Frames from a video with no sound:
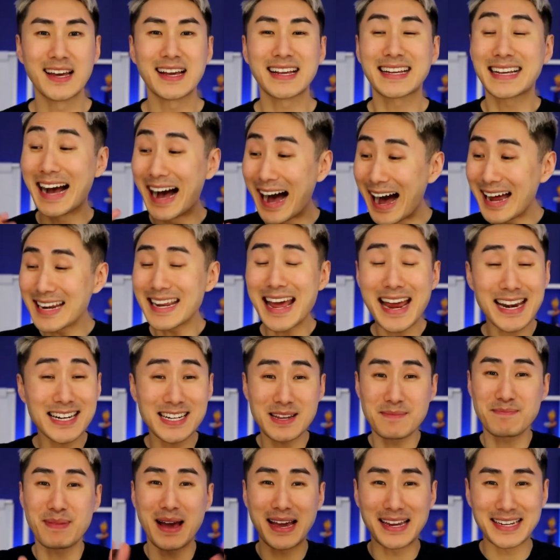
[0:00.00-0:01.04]
can't
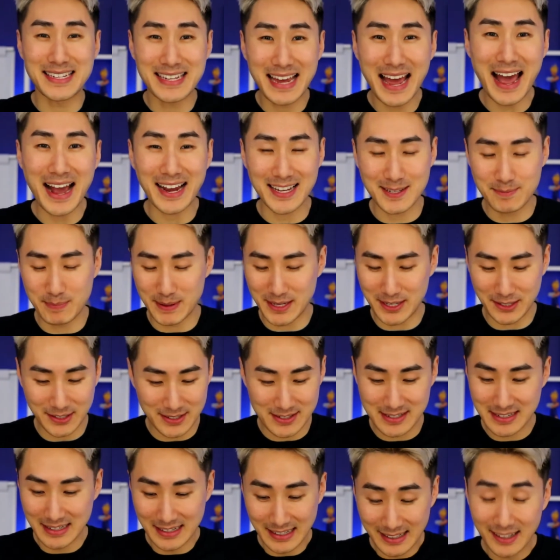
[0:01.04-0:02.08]
actually pay tax
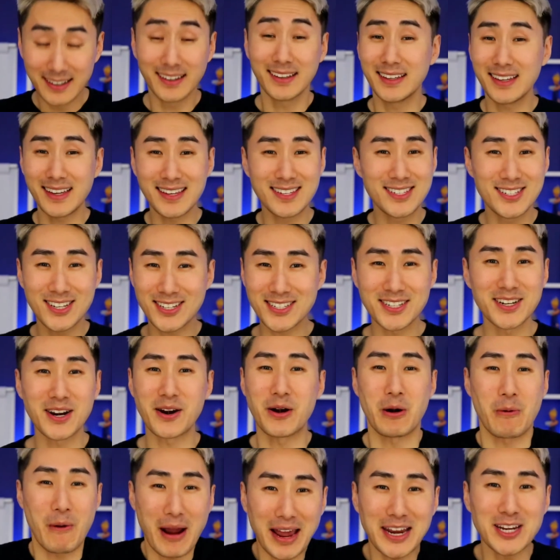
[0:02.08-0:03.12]
because it's just an
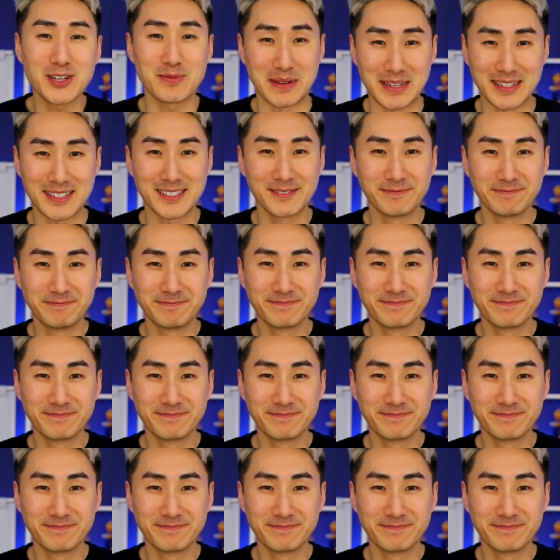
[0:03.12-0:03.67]
arrangement.